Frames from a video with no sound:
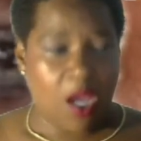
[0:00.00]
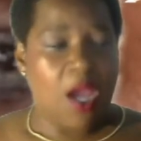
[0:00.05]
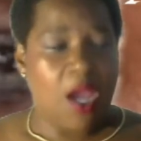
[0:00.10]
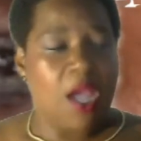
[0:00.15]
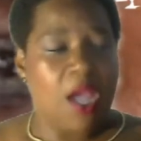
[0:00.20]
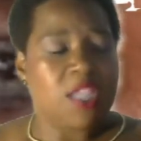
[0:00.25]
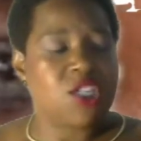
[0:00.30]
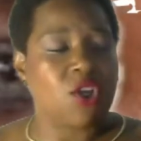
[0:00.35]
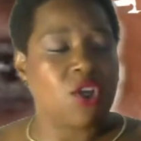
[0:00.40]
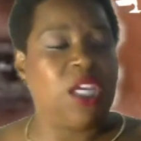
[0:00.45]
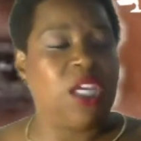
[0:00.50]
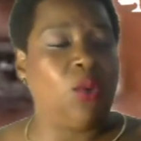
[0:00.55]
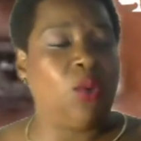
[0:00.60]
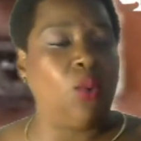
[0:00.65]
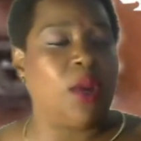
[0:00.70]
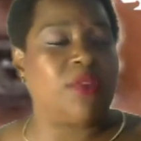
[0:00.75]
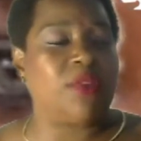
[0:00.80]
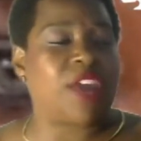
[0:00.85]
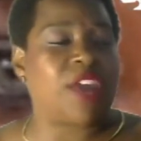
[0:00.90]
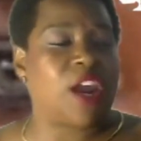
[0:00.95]
So he
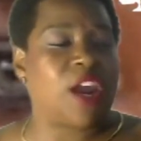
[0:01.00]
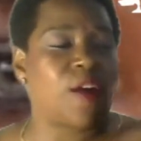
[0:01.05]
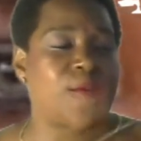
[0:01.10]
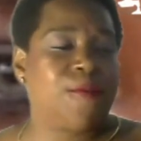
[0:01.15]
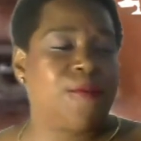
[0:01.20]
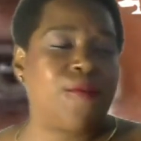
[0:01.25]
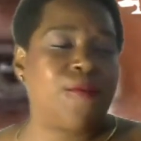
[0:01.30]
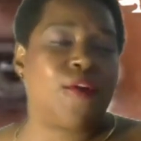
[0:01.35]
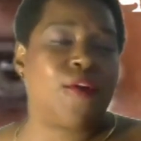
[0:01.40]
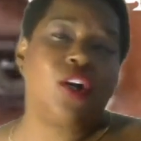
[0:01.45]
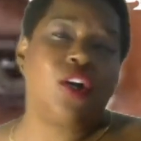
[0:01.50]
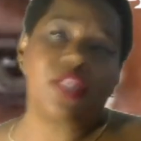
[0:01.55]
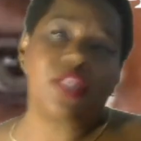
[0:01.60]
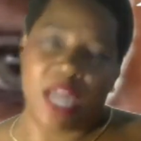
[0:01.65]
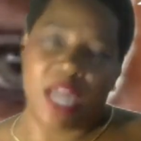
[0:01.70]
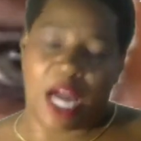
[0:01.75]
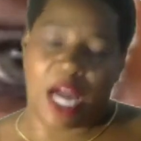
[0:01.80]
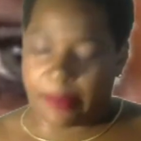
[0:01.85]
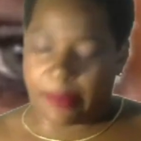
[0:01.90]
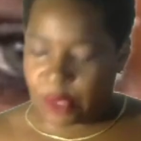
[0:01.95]
went there full
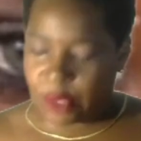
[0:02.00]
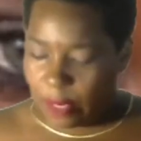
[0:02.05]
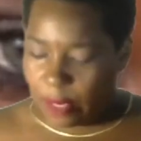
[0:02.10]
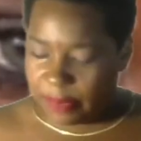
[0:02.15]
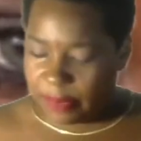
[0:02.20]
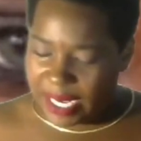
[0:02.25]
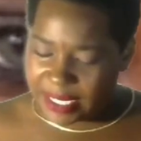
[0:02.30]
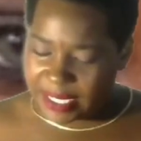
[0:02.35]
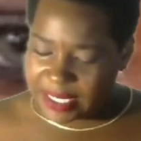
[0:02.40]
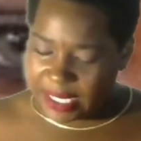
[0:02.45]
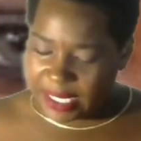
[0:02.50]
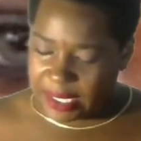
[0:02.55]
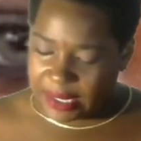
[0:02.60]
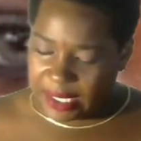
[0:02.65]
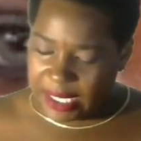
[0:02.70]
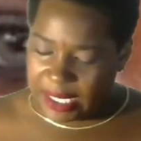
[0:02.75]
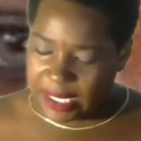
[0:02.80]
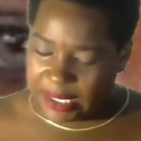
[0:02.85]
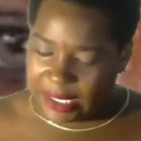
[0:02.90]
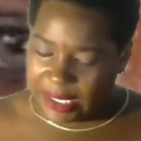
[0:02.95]
time. So I'm guessing
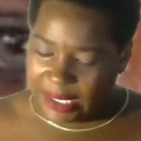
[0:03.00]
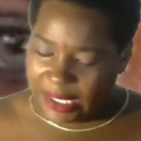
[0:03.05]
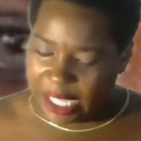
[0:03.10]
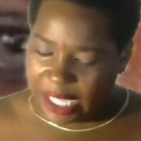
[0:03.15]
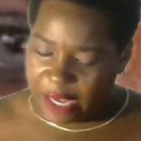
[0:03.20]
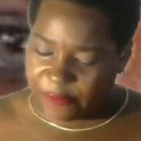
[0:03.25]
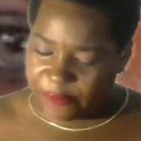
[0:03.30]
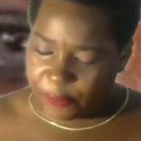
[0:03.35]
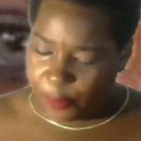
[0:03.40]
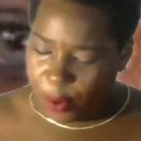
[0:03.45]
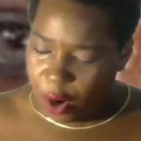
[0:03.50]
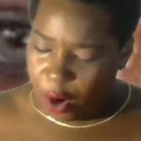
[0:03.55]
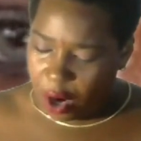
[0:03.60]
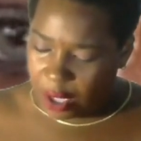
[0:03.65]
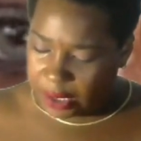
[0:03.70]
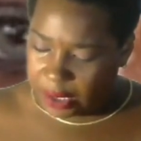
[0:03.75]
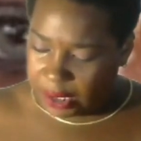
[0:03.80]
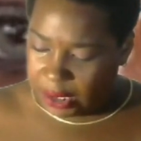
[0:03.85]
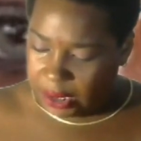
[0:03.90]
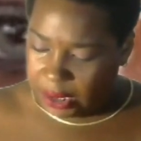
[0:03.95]
then he left
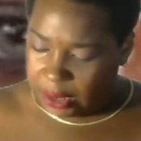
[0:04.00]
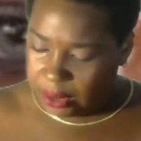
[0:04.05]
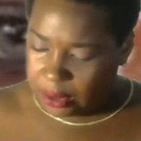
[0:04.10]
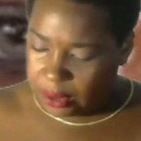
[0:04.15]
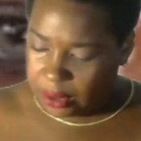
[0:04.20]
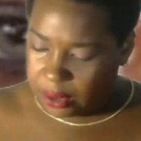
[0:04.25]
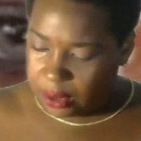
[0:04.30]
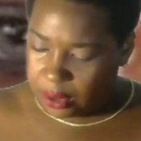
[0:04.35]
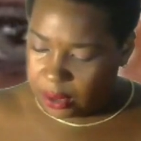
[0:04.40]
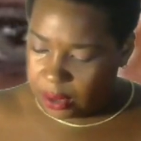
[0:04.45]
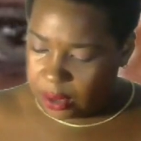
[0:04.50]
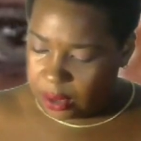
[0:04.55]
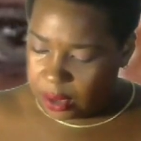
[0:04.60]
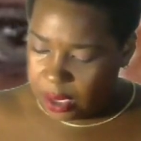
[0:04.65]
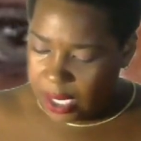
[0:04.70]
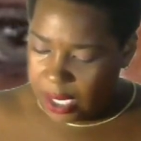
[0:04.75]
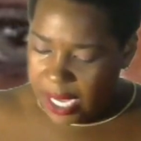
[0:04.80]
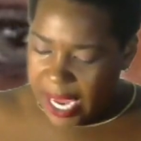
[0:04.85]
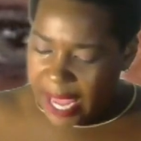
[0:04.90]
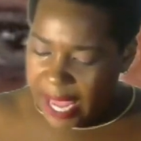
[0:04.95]
Pawnee
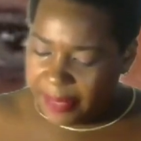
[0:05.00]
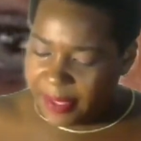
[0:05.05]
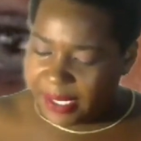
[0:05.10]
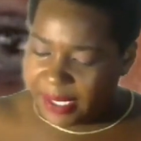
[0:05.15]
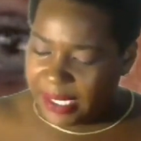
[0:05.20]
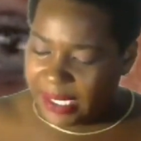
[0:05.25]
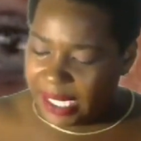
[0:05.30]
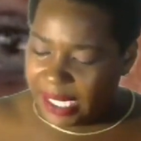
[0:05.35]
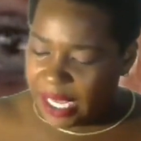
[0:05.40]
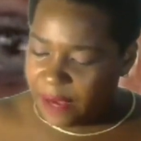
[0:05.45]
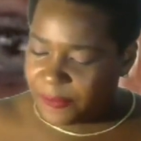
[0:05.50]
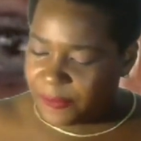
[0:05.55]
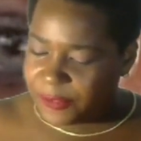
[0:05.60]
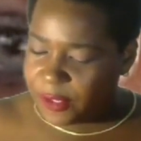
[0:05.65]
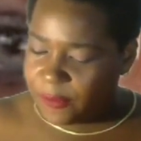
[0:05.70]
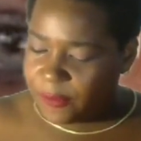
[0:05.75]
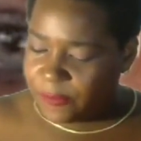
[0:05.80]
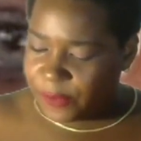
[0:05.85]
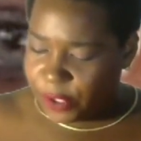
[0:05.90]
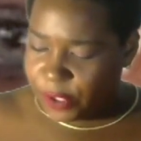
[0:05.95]
and then he left
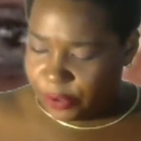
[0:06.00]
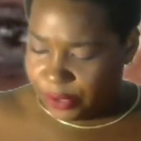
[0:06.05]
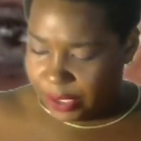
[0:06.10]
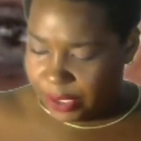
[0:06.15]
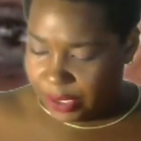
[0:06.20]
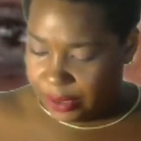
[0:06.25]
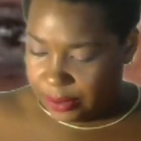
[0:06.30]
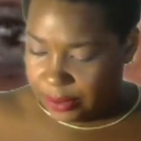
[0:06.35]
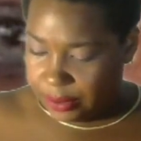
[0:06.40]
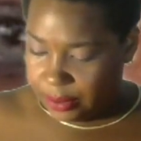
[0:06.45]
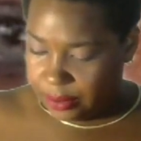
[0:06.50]
Verdun.